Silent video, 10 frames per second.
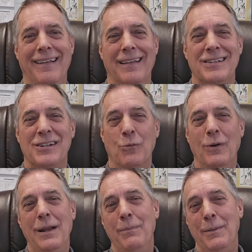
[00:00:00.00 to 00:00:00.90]
So
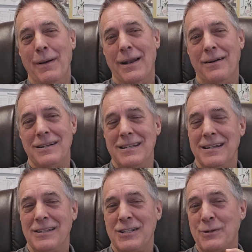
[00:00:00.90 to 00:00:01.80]
wouldn't it be better
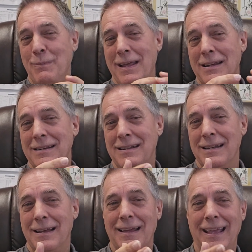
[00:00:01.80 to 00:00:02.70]
to spend
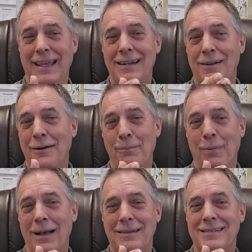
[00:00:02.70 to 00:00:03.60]

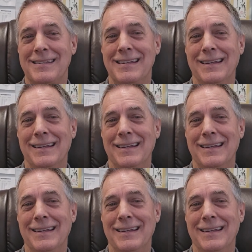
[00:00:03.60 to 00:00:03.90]
$800